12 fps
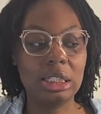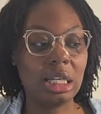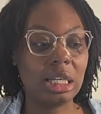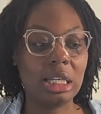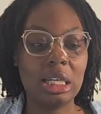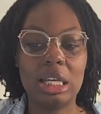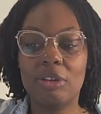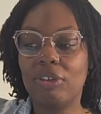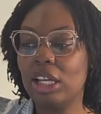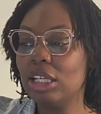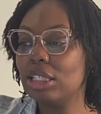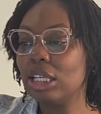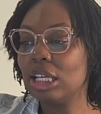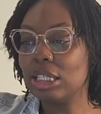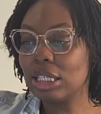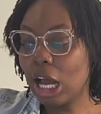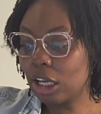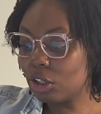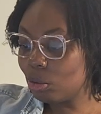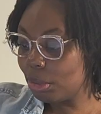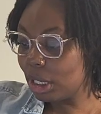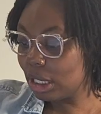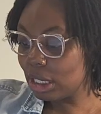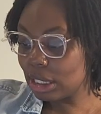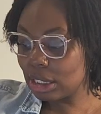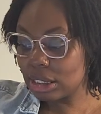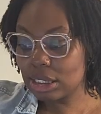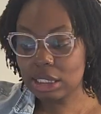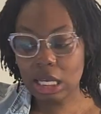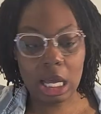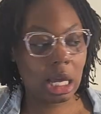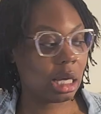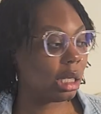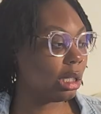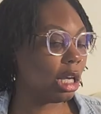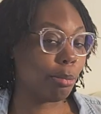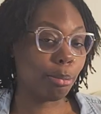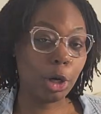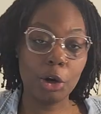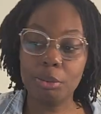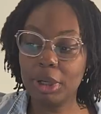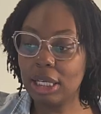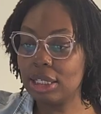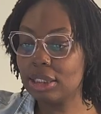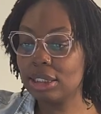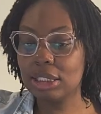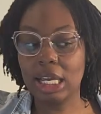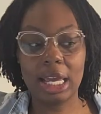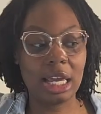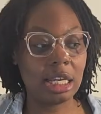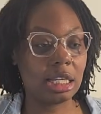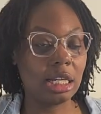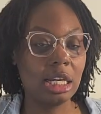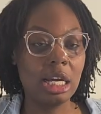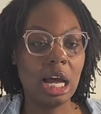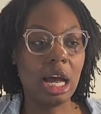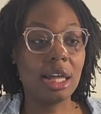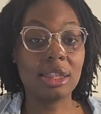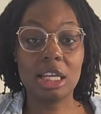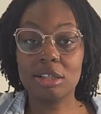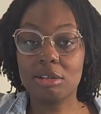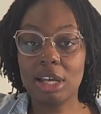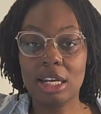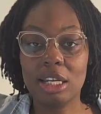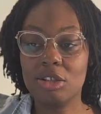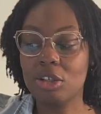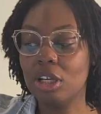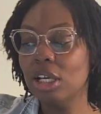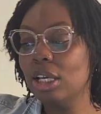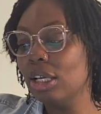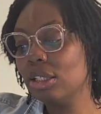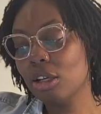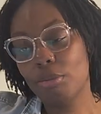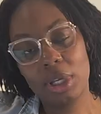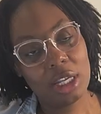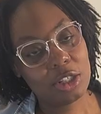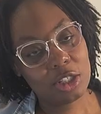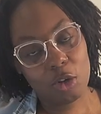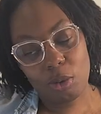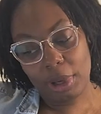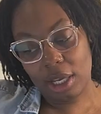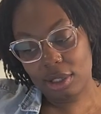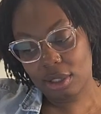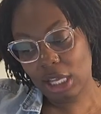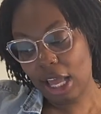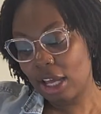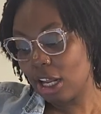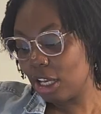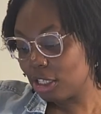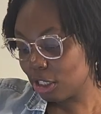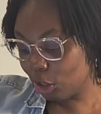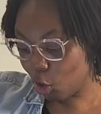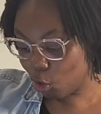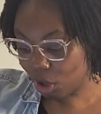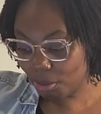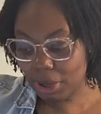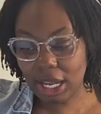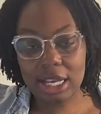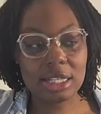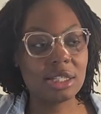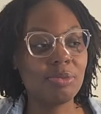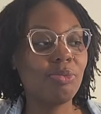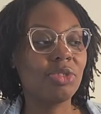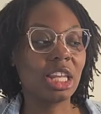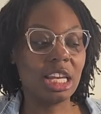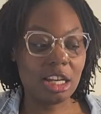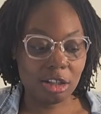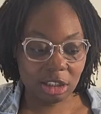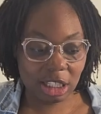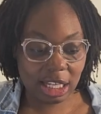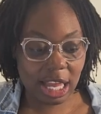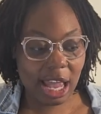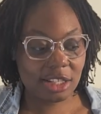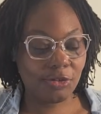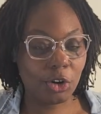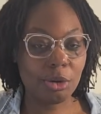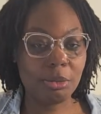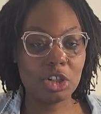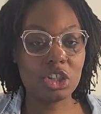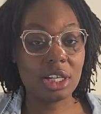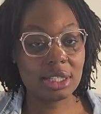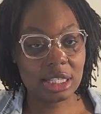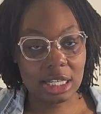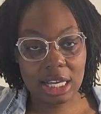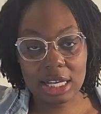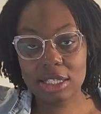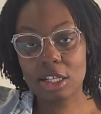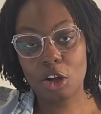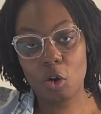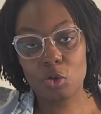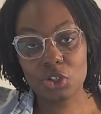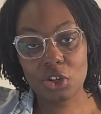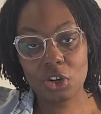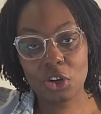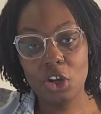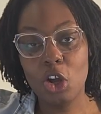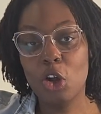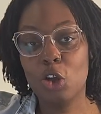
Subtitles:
if I need to get documents and permits and things of that nature, it's going to be at a slower pace. At a slower pace. Italy has very much a siesta culture,